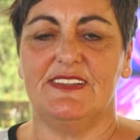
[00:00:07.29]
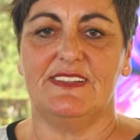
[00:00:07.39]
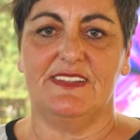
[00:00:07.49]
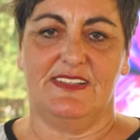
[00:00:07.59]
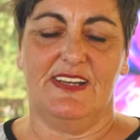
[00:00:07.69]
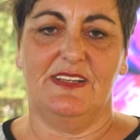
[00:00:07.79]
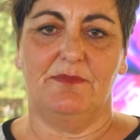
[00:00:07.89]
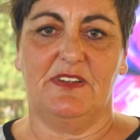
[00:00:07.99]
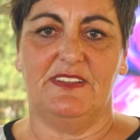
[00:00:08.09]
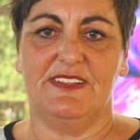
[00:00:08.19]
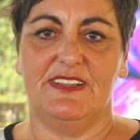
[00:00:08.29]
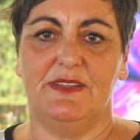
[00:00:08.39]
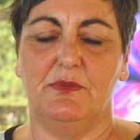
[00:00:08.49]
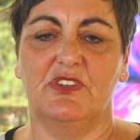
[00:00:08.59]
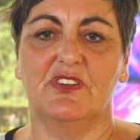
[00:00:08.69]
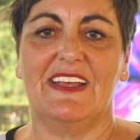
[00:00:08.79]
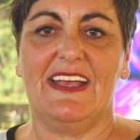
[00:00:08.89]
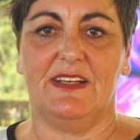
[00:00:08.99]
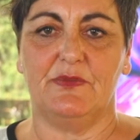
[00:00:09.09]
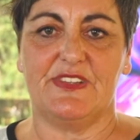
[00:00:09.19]
sustainability. We're on
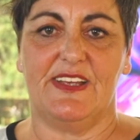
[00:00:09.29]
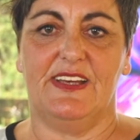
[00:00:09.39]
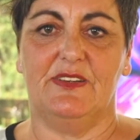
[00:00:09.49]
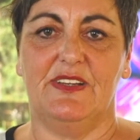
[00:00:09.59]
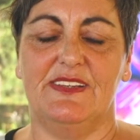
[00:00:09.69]
countdown.